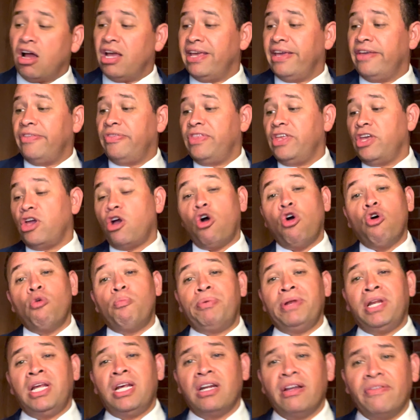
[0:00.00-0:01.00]
in the
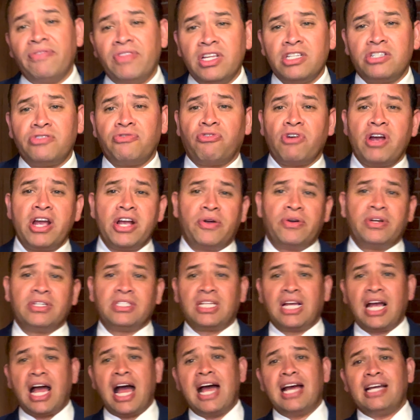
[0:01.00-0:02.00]
opening of this fragrance,
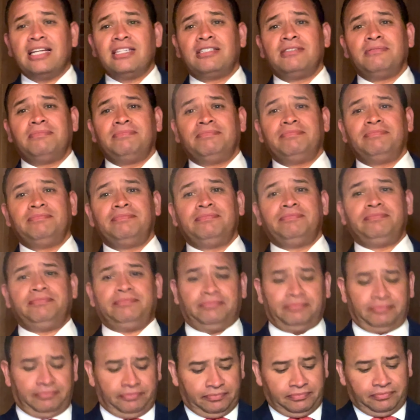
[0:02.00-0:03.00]
guys?
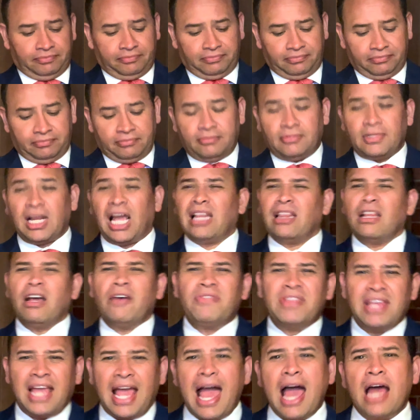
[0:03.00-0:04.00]
I
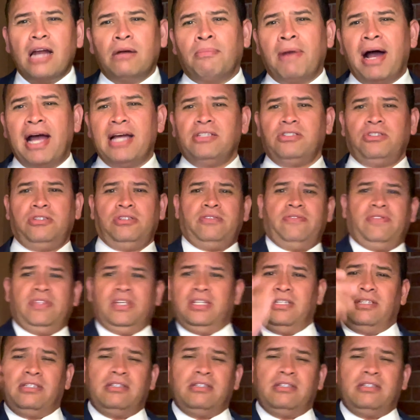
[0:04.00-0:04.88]
love the atomizers of these.